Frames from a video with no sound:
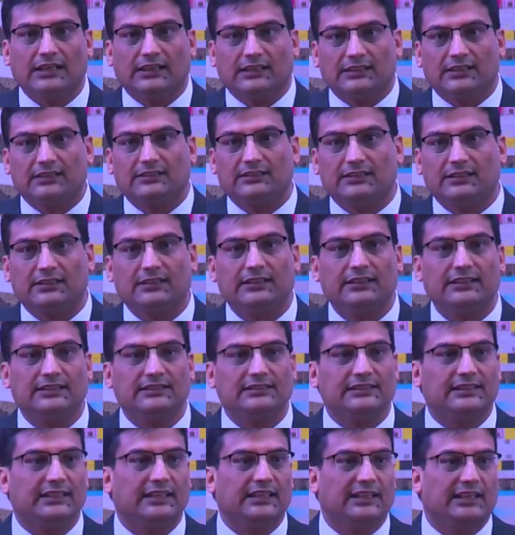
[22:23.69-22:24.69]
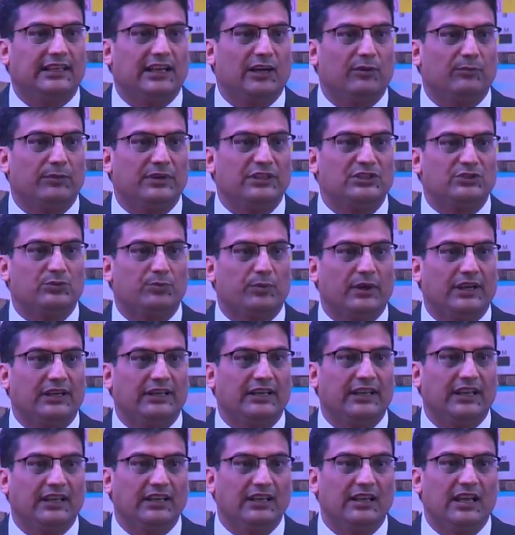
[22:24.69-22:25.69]
The third is the government
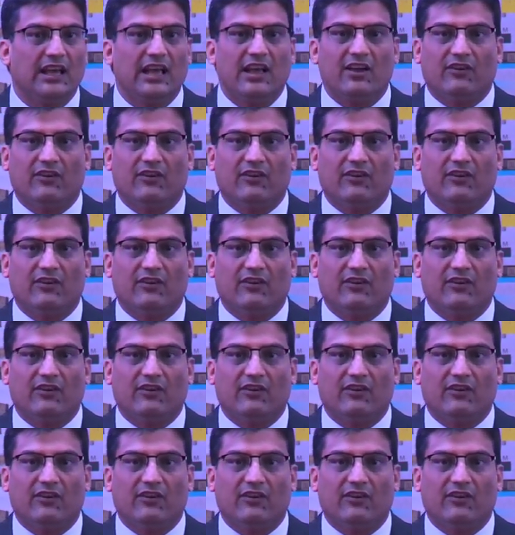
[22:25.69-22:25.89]
spending,